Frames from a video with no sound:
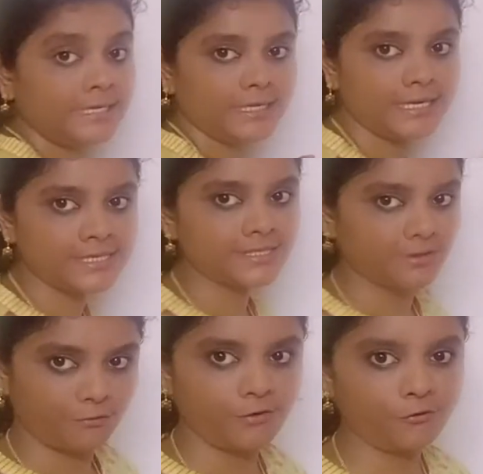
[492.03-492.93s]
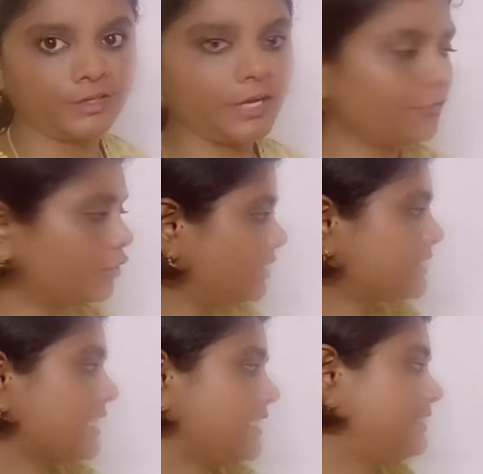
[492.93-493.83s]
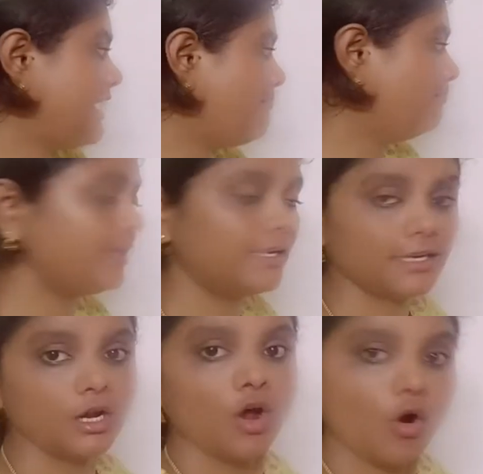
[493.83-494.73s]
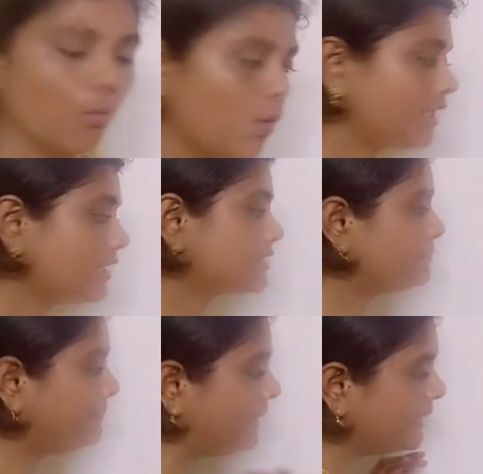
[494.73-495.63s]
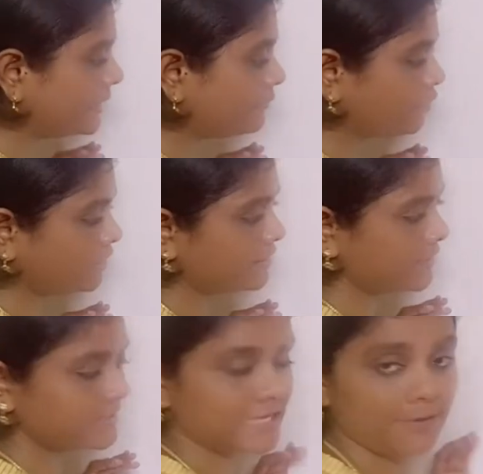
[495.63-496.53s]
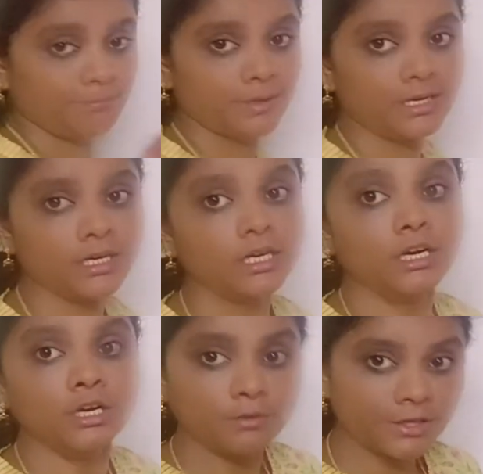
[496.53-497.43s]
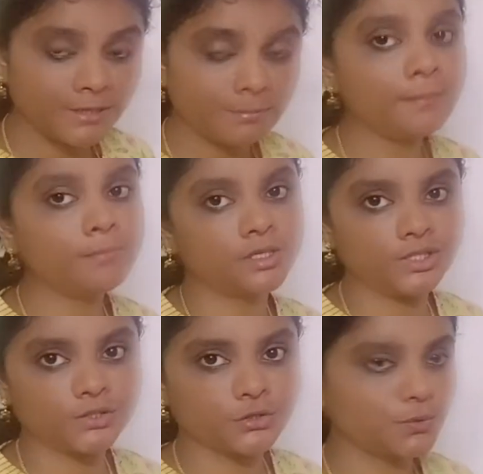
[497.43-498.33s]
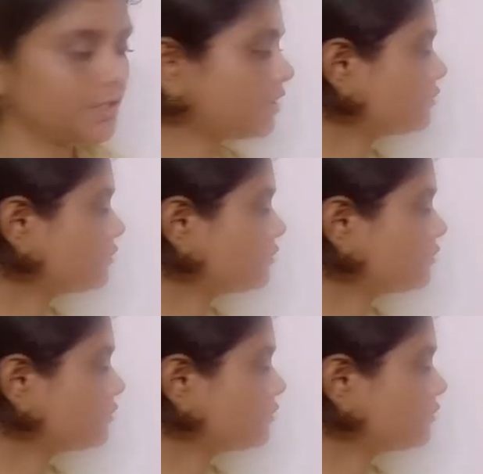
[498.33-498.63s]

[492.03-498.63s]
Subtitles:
is 50 for this example. What is median for this example? Remember, dear students,